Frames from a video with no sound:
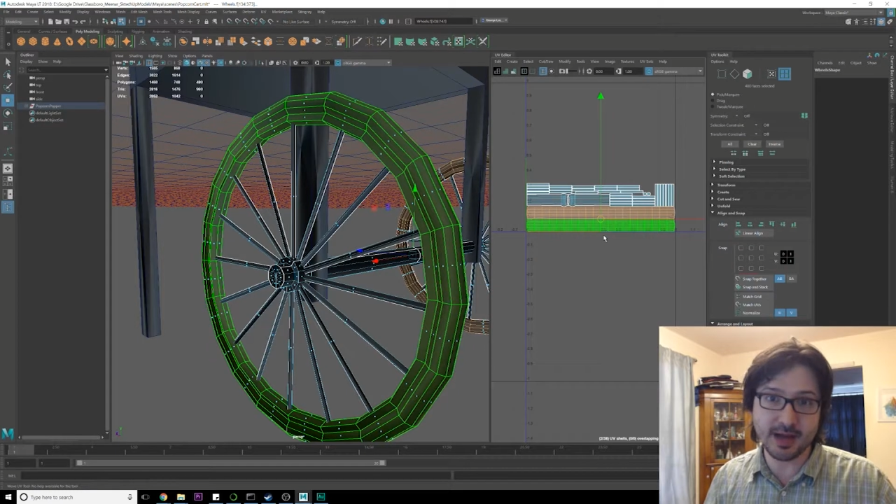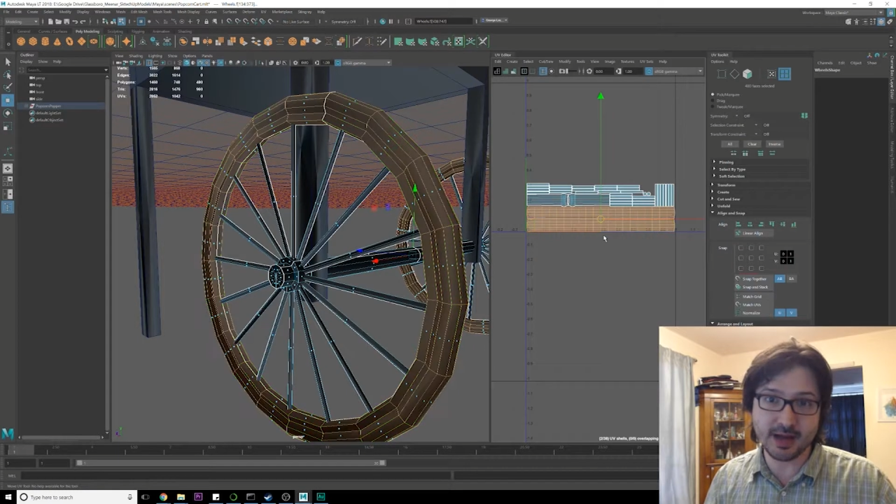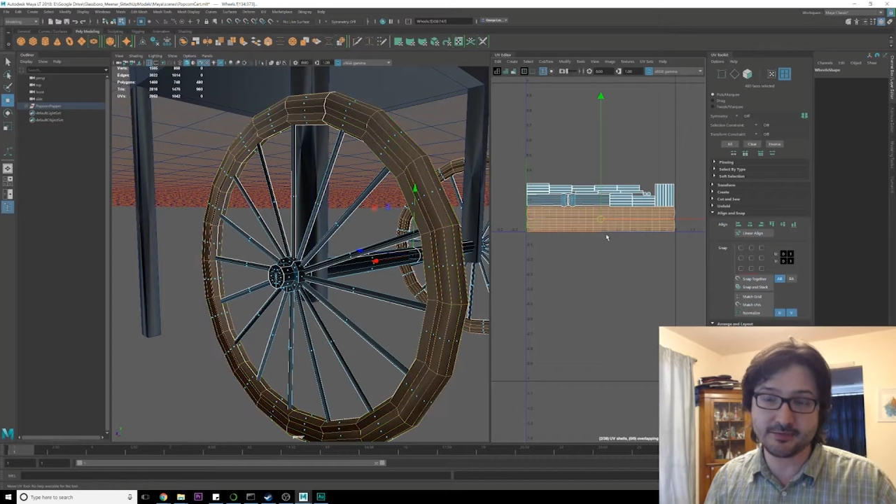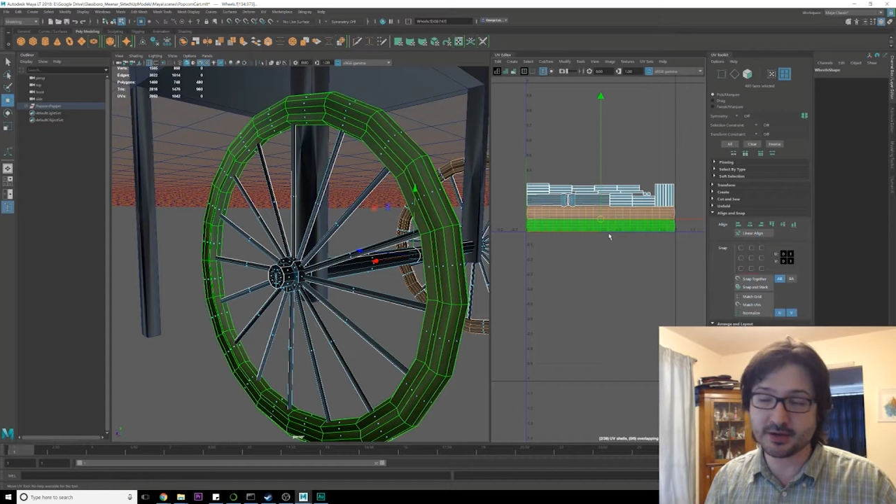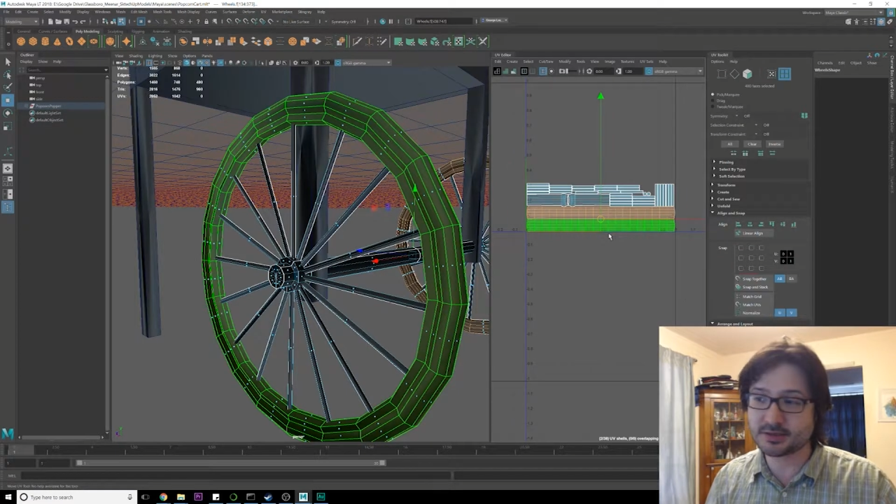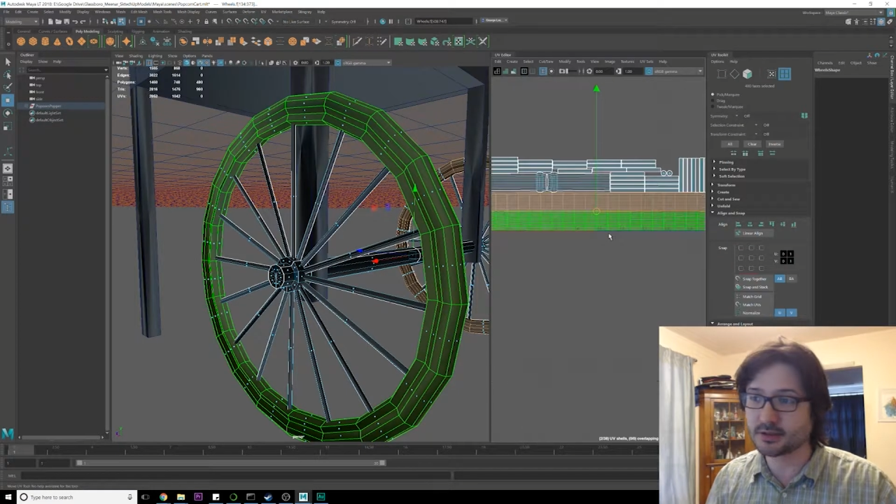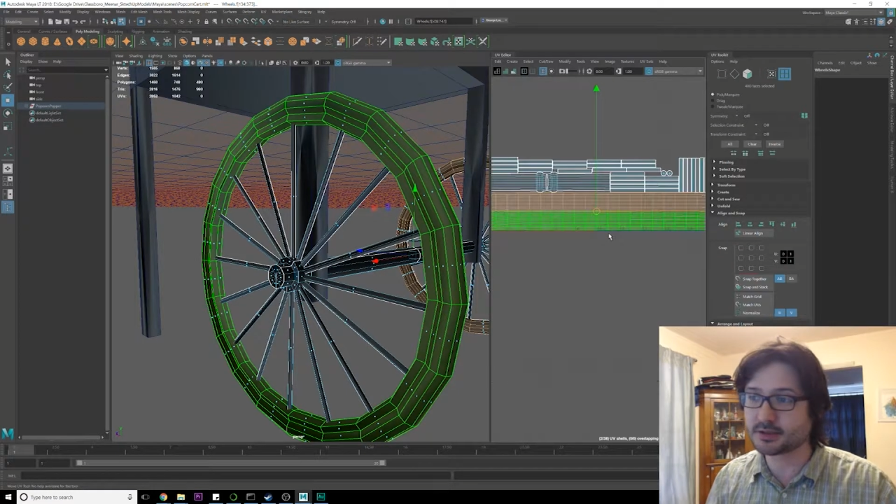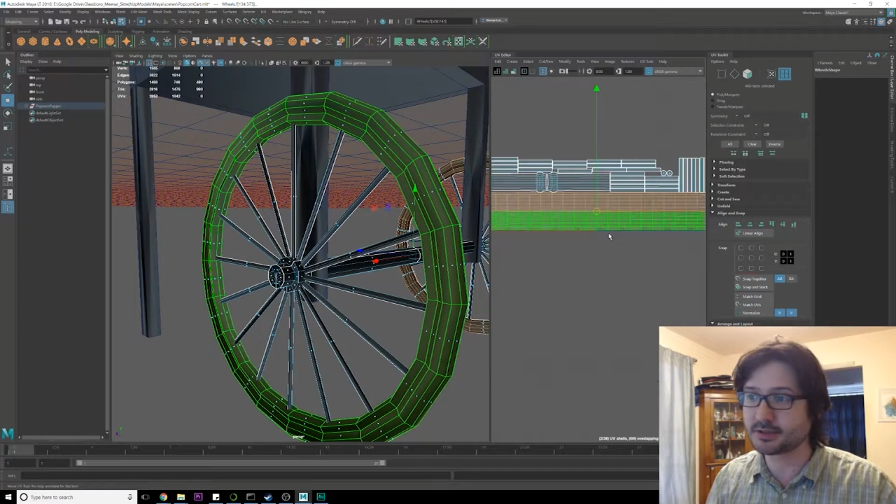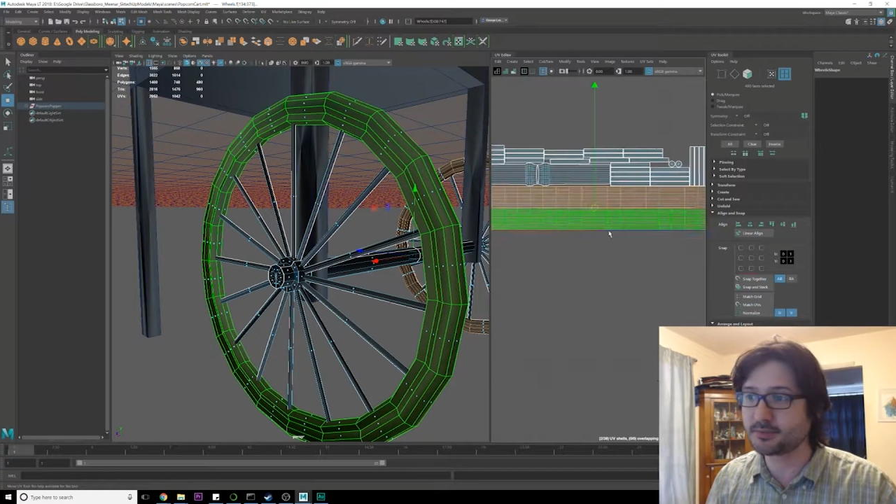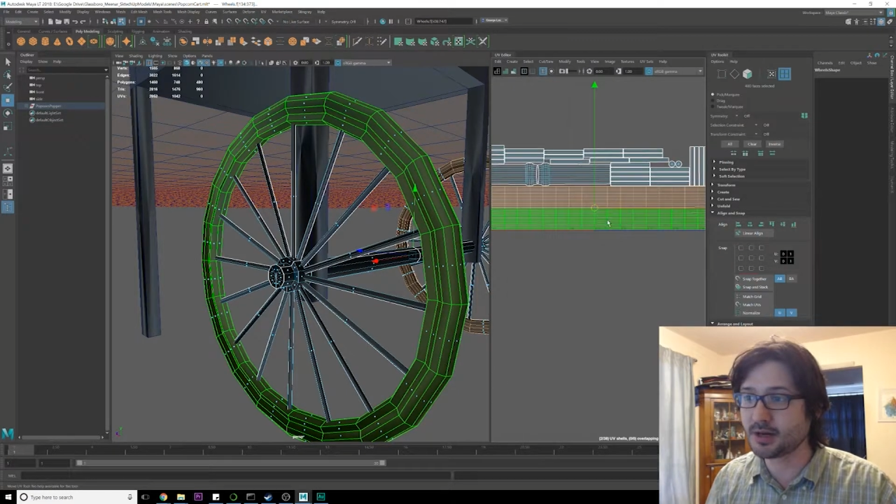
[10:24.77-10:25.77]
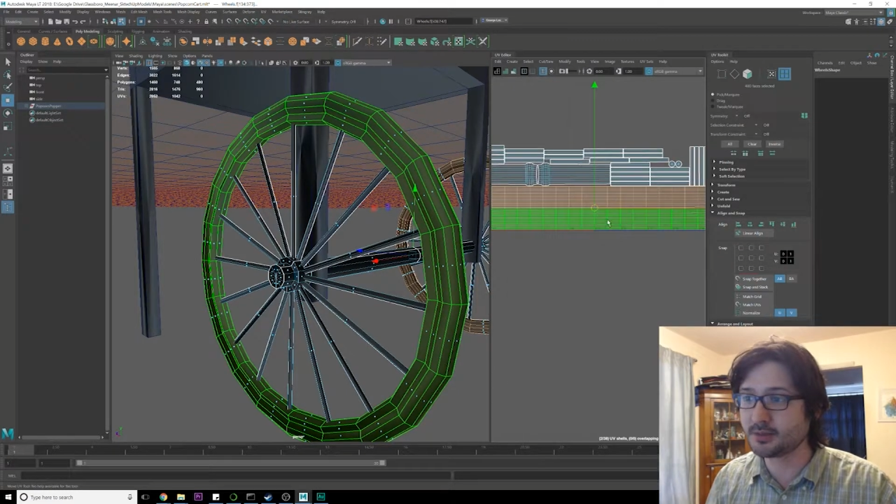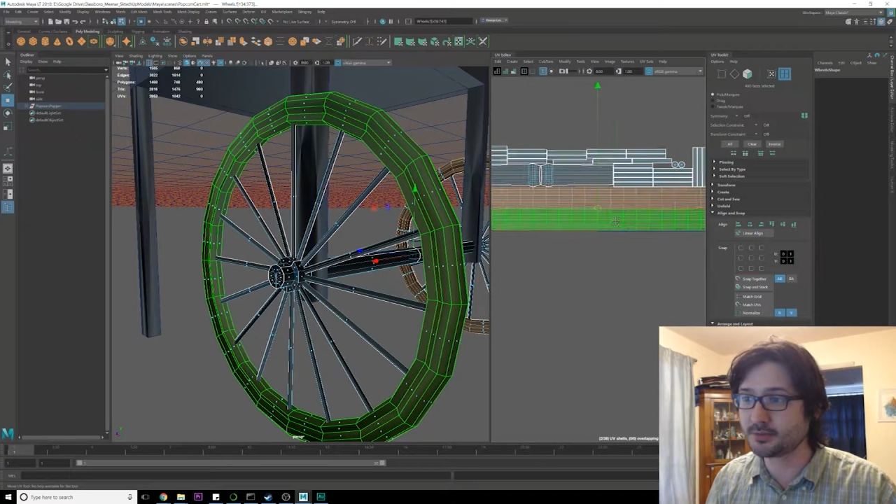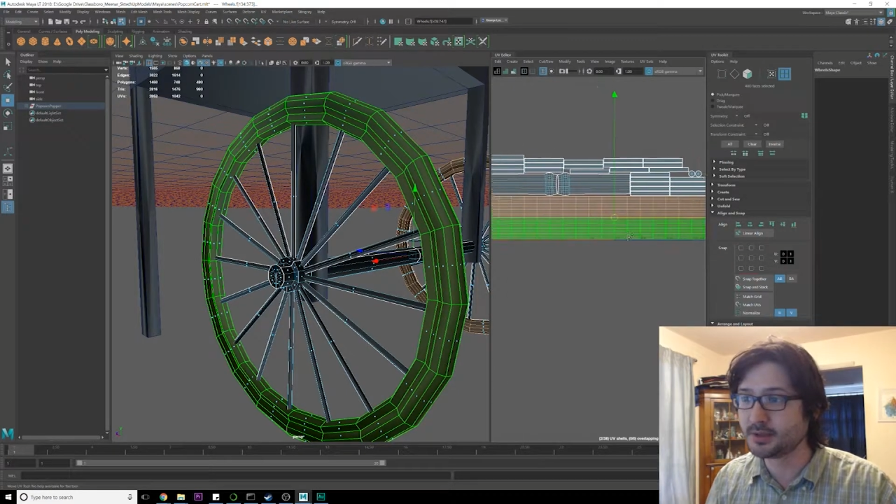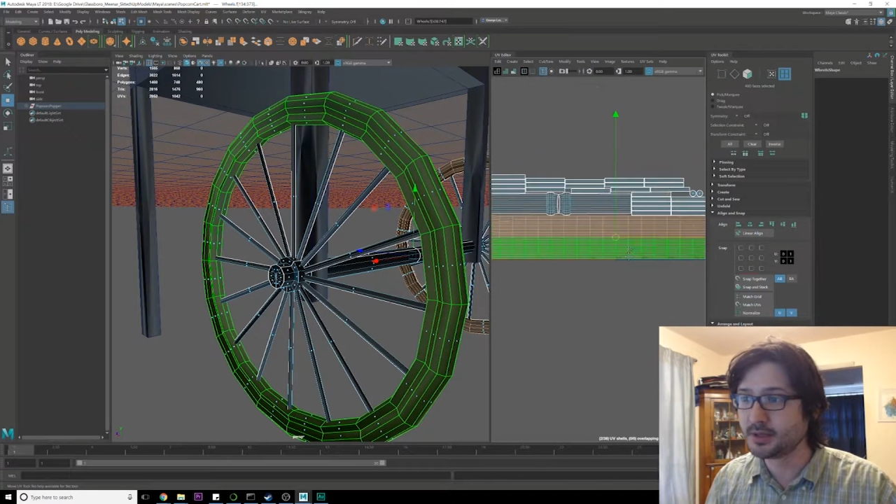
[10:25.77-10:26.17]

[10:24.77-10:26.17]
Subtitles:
have that is causing the problem.